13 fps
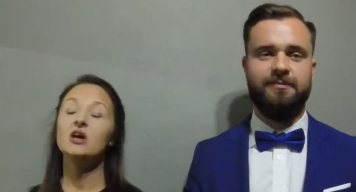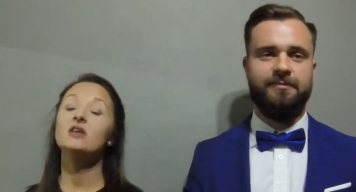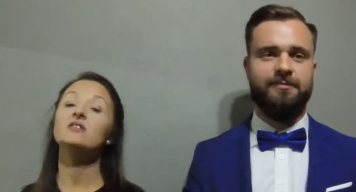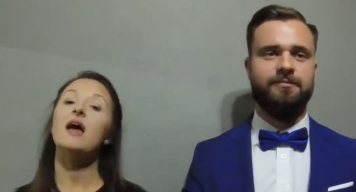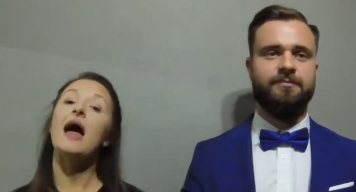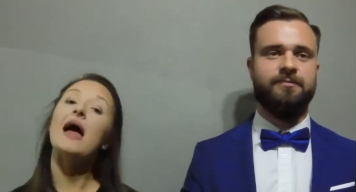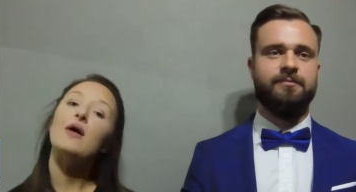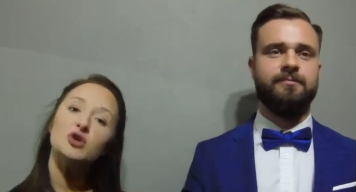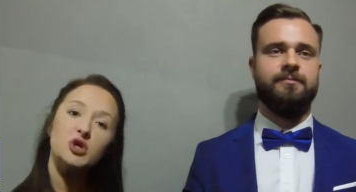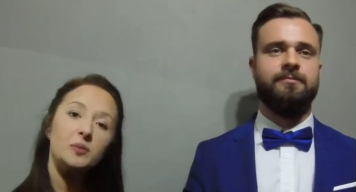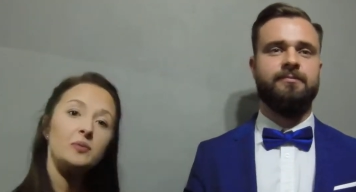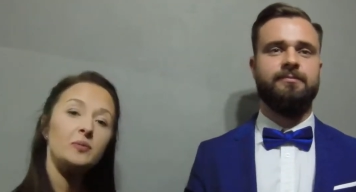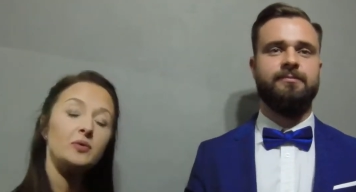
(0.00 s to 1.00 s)
Speaker 1: So our job
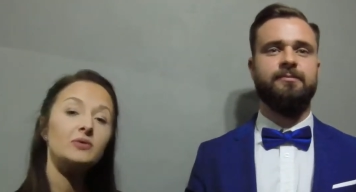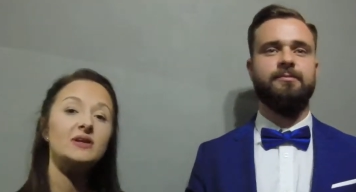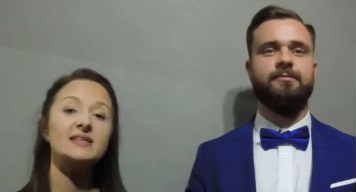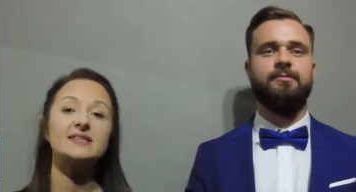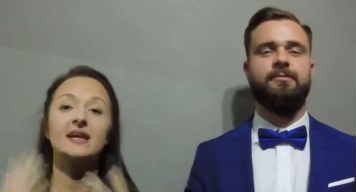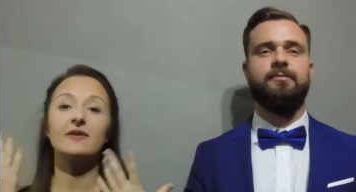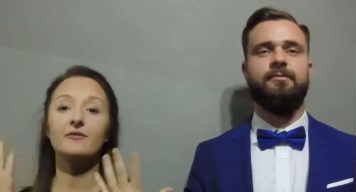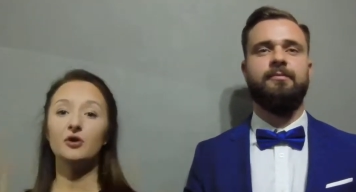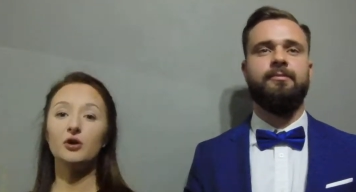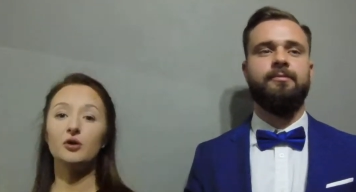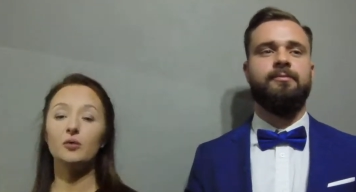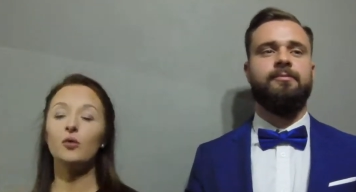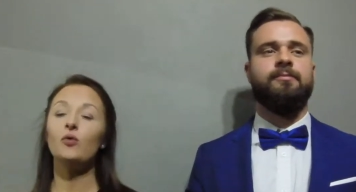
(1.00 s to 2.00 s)
on board is to give
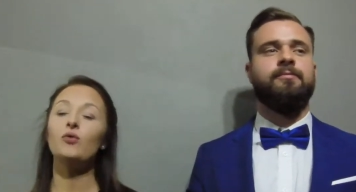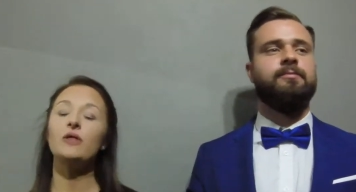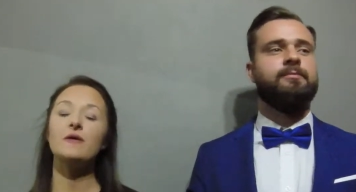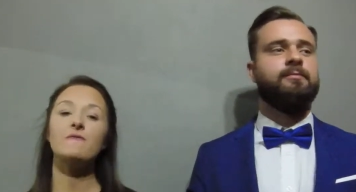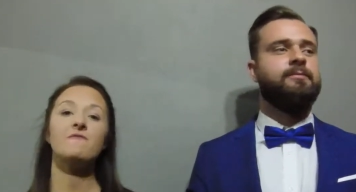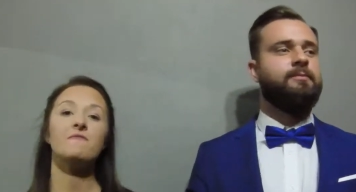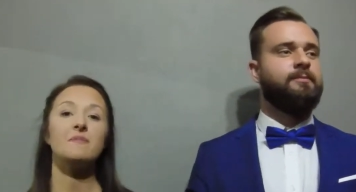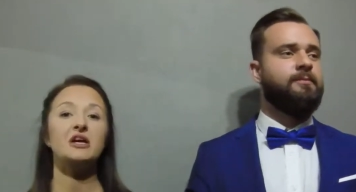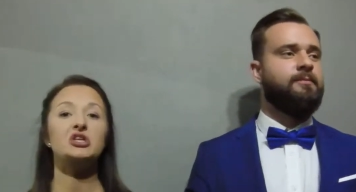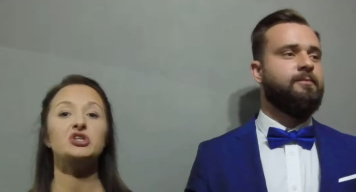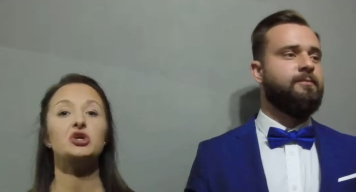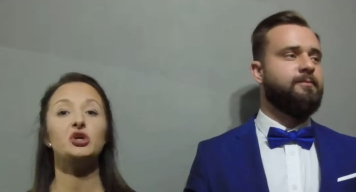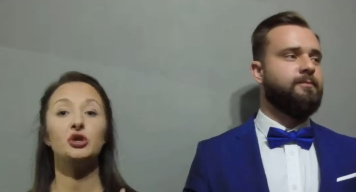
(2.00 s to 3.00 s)
you all the
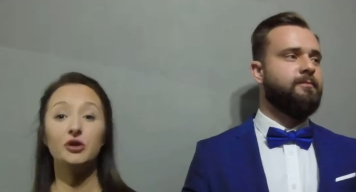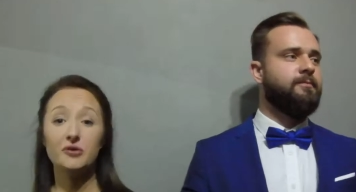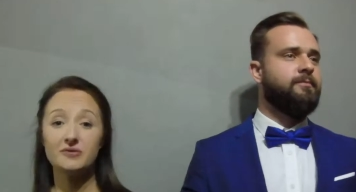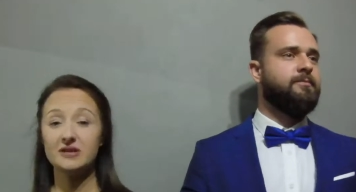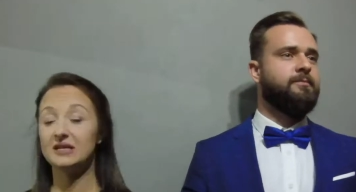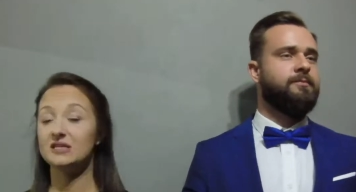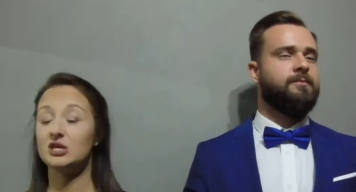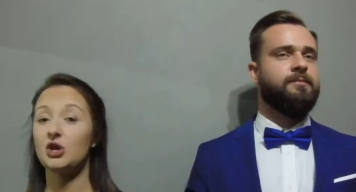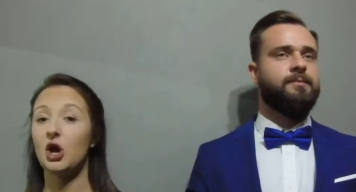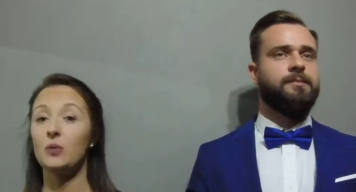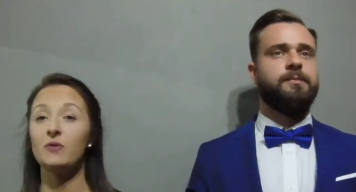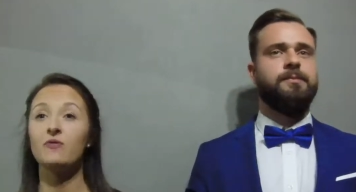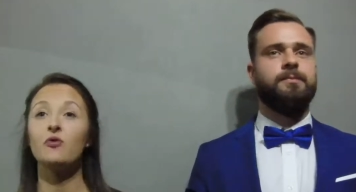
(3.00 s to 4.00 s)
information that you need to
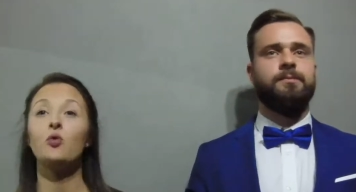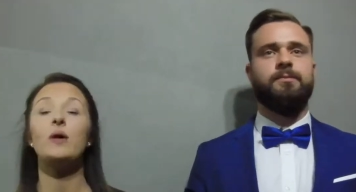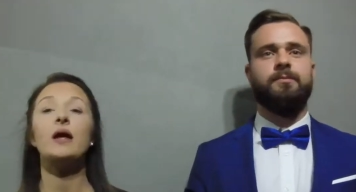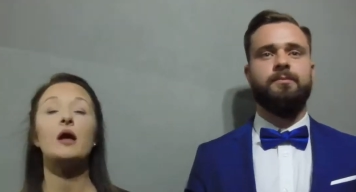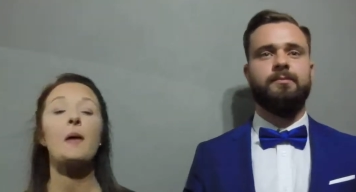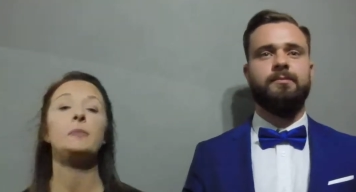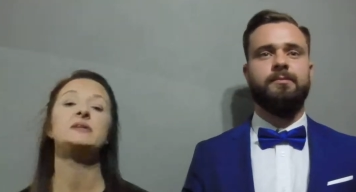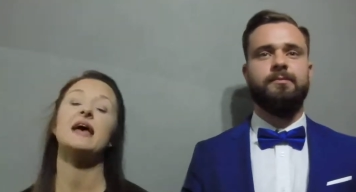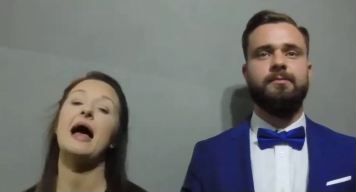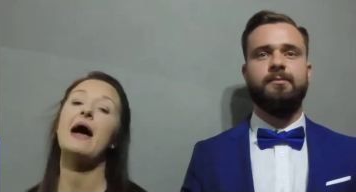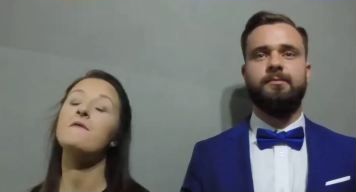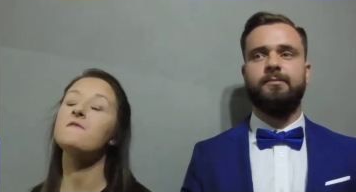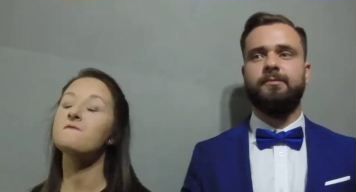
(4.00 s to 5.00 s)
know before we come to
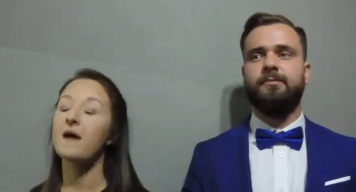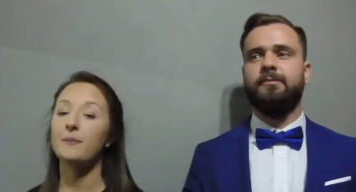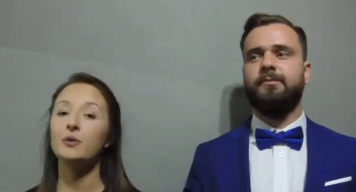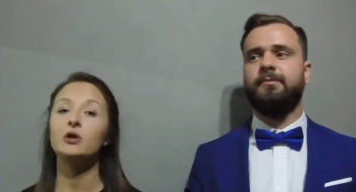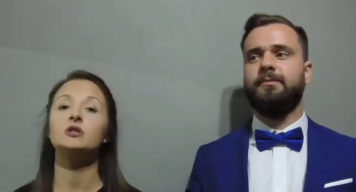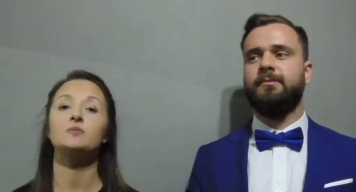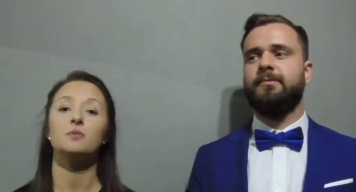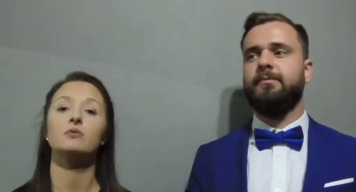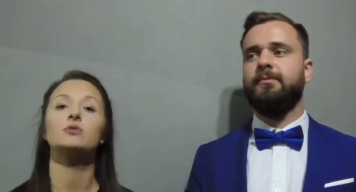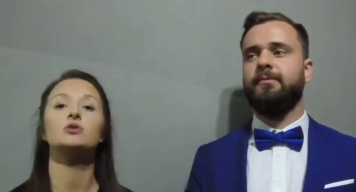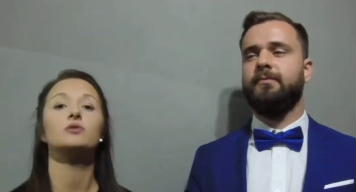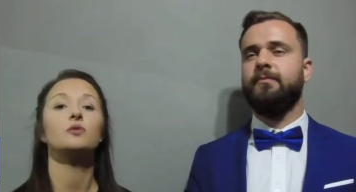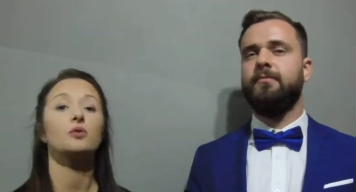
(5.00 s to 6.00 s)
our fabulous
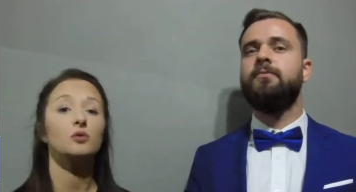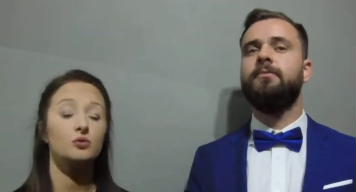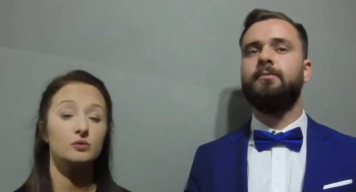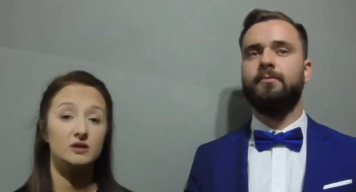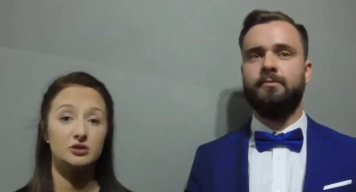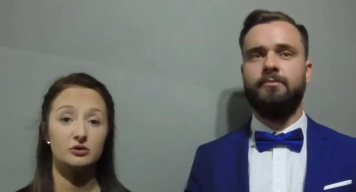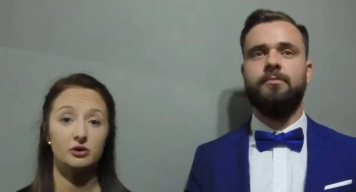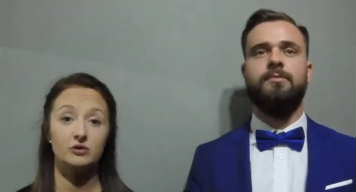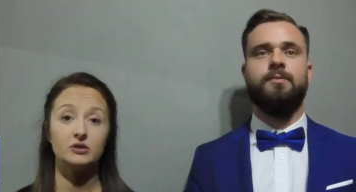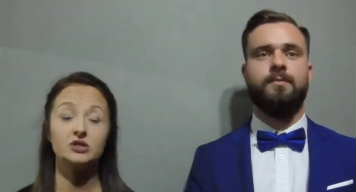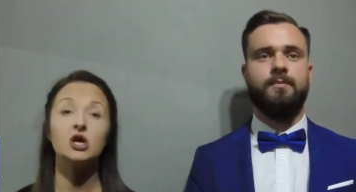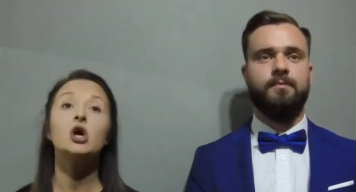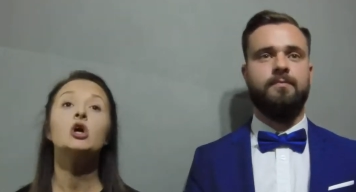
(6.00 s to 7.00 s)
ports of call this
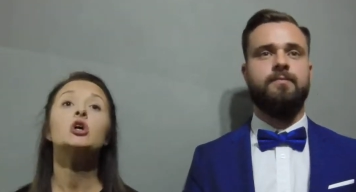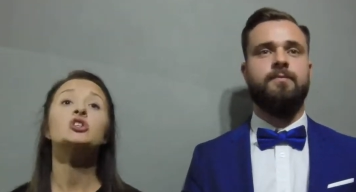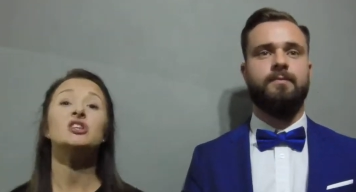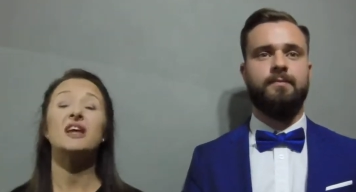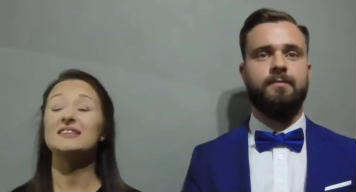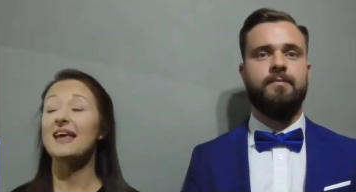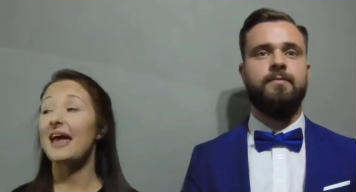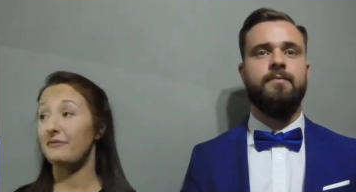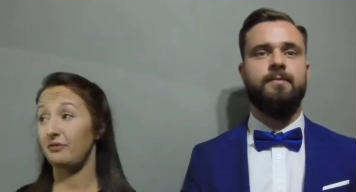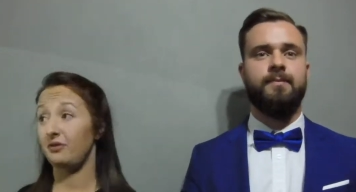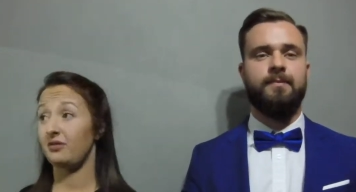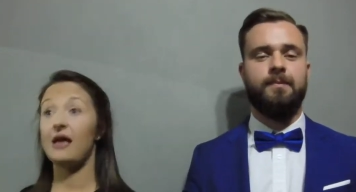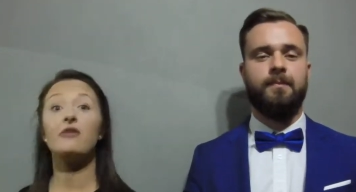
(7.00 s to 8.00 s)
cruise. So that's
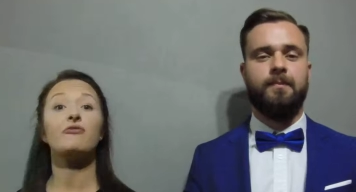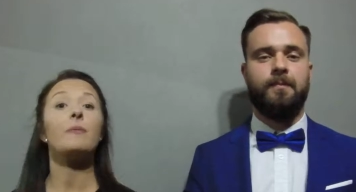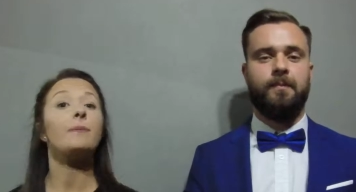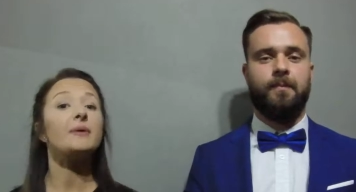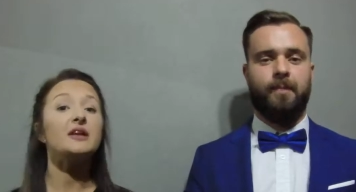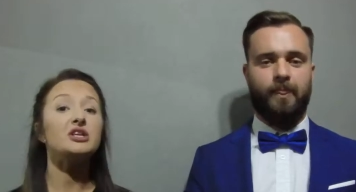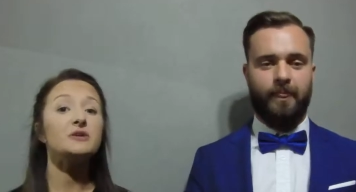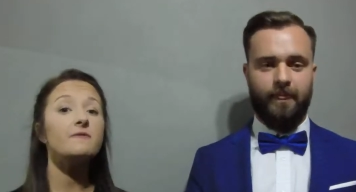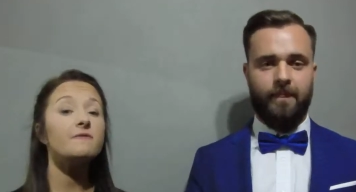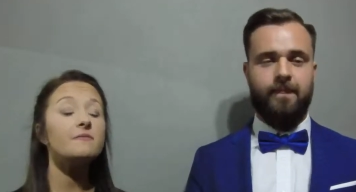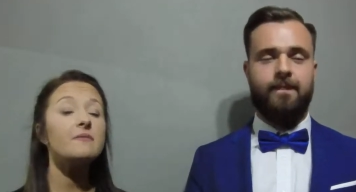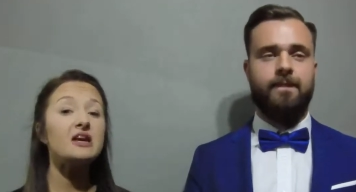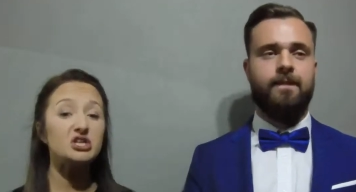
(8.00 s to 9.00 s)
everything from beach
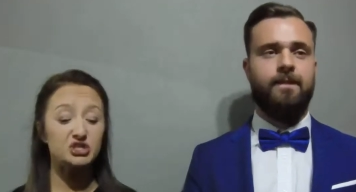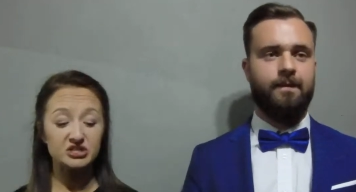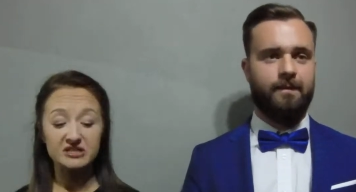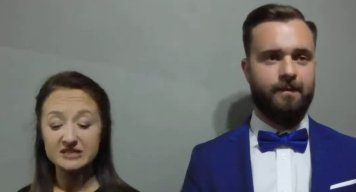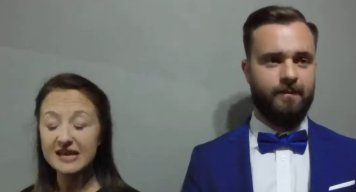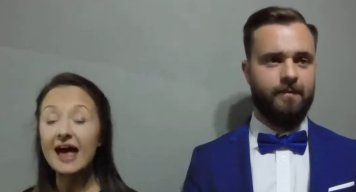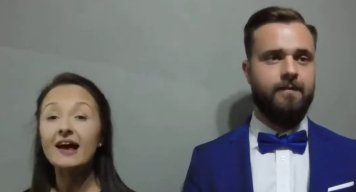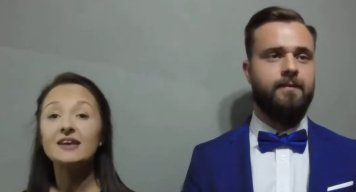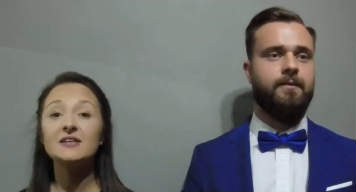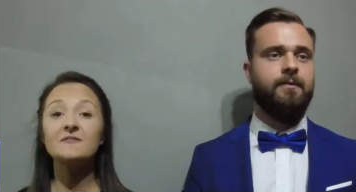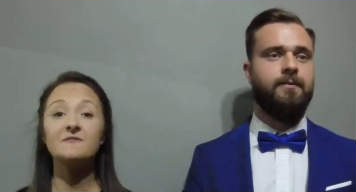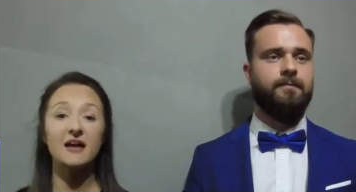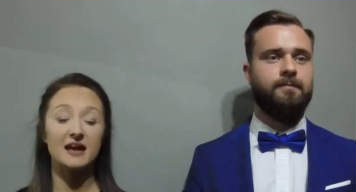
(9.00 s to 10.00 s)
information, taxi
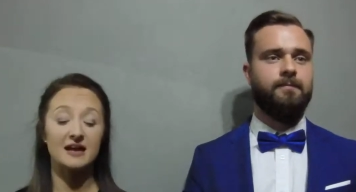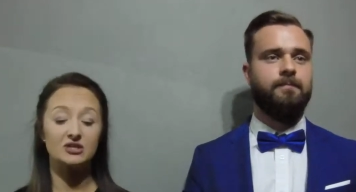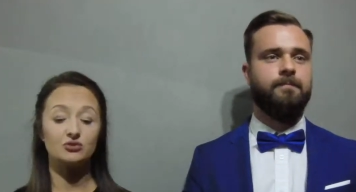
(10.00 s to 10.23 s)
fares,